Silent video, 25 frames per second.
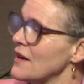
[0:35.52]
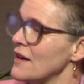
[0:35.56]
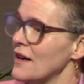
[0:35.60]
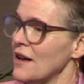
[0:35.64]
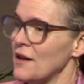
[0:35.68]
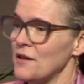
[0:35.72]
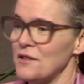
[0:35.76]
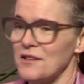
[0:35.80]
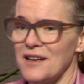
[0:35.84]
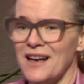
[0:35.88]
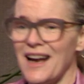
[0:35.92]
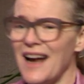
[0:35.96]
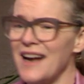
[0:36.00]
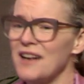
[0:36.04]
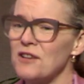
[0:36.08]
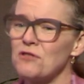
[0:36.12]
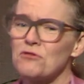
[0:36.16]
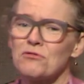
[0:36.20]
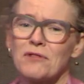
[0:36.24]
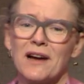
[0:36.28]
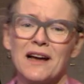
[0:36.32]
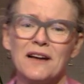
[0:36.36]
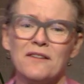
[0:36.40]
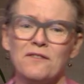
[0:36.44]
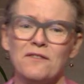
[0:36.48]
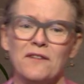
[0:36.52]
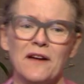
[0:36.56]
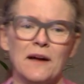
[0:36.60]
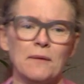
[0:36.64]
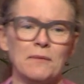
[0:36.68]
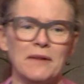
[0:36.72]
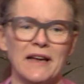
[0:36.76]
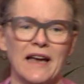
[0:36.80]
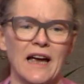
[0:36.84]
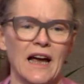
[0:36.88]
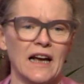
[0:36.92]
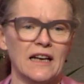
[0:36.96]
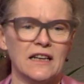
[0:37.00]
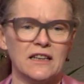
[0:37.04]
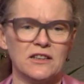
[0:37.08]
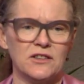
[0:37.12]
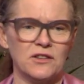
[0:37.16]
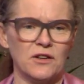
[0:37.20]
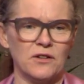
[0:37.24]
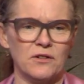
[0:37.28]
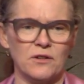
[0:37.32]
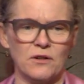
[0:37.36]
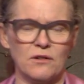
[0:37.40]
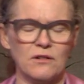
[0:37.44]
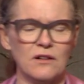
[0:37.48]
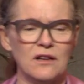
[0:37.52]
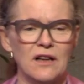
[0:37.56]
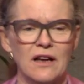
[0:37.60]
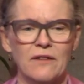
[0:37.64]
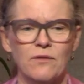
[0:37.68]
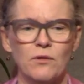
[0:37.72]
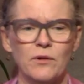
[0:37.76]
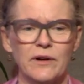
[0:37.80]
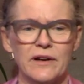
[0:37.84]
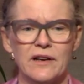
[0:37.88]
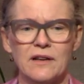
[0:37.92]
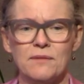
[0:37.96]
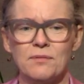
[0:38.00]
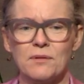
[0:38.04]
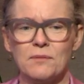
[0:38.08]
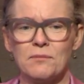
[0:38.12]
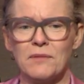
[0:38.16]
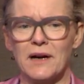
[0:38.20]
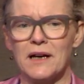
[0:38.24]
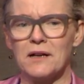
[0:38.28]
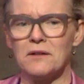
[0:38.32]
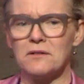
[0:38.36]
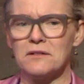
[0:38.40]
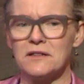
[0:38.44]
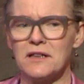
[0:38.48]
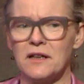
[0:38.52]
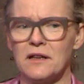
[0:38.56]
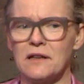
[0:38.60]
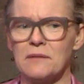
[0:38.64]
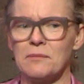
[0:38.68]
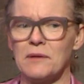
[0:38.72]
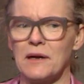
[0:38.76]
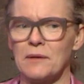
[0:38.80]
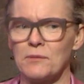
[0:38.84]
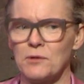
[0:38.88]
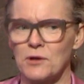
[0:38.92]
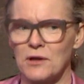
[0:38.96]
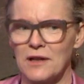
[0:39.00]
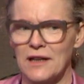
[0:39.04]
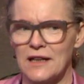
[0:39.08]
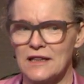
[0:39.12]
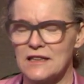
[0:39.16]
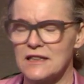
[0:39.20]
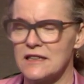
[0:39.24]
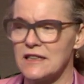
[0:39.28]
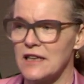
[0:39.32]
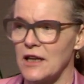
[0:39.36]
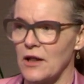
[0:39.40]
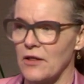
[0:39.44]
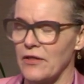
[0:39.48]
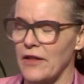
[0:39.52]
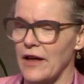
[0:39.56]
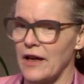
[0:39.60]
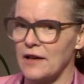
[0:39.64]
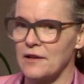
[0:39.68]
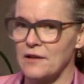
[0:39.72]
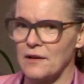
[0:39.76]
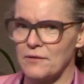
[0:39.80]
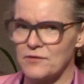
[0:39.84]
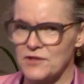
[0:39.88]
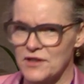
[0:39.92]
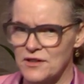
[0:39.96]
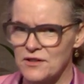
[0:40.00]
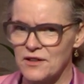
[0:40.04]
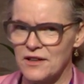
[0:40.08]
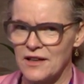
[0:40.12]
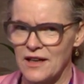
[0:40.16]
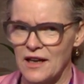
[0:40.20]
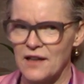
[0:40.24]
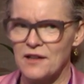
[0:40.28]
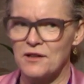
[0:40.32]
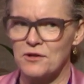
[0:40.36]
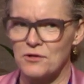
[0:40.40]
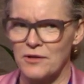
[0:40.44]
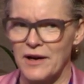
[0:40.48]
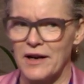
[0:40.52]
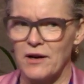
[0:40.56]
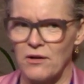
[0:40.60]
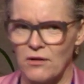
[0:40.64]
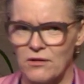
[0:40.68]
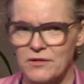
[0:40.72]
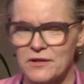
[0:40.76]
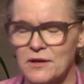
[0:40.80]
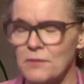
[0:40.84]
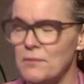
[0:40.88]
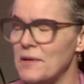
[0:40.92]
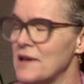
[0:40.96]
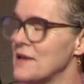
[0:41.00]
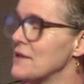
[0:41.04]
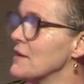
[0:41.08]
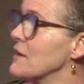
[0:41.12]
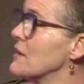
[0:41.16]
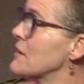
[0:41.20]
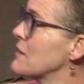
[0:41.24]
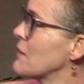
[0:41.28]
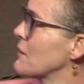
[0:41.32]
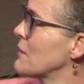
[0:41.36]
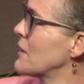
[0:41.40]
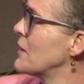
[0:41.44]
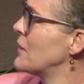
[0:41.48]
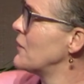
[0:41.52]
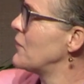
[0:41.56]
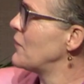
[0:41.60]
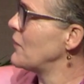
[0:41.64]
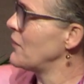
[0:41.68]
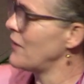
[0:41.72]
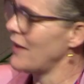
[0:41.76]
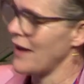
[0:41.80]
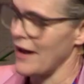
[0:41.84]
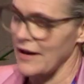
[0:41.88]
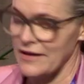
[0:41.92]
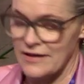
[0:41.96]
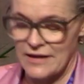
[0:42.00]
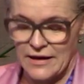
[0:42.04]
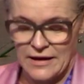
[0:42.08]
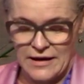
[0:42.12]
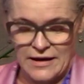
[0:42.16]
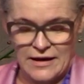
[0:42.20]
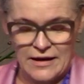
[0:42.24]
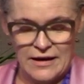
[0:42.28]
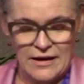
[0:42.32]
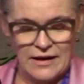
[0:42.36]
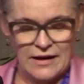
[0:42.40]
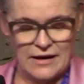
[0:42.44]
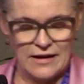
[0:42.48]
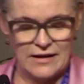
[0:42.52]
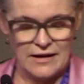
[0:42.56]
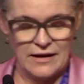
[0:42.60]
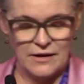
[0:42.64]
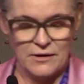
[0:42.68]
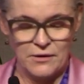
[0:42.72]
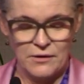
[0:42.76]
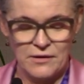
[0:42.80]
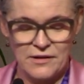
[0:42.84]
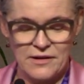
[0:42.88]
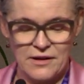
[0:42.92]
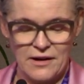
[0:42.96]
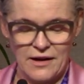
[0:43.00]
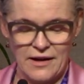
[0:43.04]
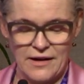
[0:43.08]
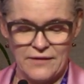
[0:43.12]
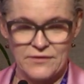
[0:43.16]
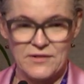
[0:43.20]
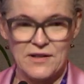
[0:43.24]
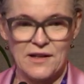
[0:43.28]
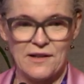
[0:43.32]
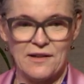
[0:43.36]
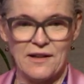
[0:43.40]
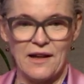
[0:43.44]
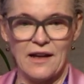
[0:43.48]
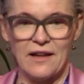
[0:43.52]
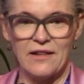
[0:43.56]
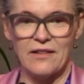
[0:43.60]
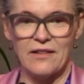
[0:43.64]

cancer, and I had a great family anecdote on clairvoyance, but Michael tells me I'm not allowed to tell that. I've just got to get straight on to business, so I'm going to do that. And I also have to say